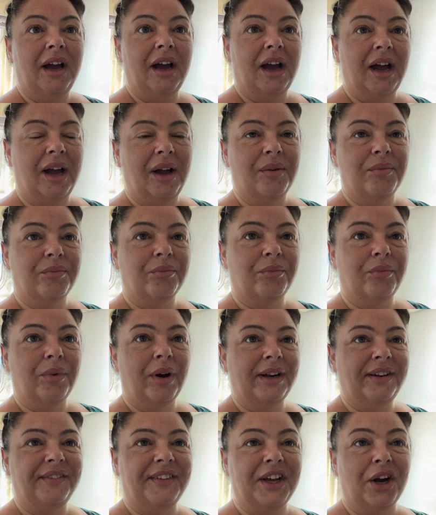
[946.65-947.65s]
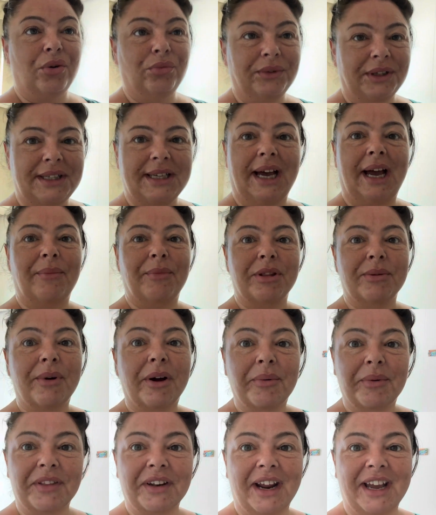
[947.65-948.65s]
And the only time at the
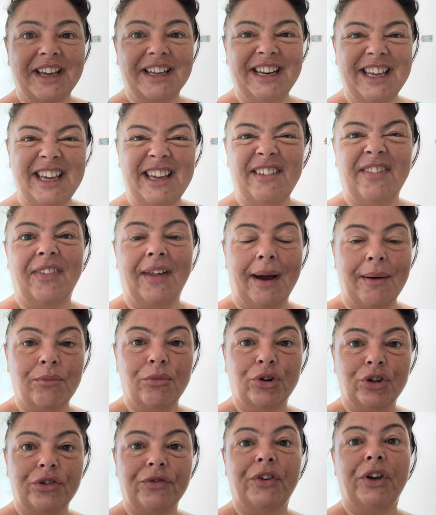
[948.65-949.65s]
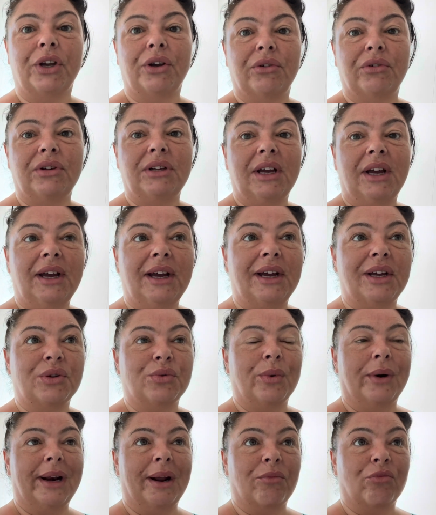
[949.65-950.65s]
moment that I can eat that much food is
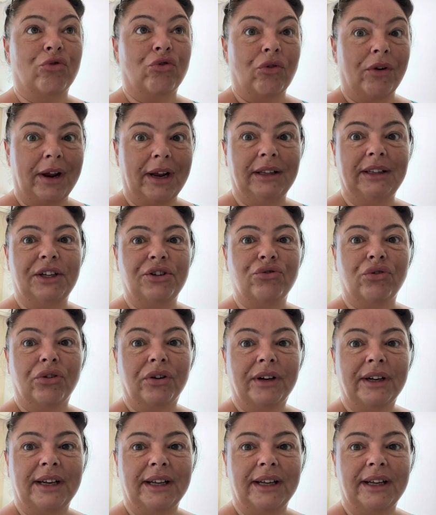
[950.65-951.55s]
when I'm really drunk,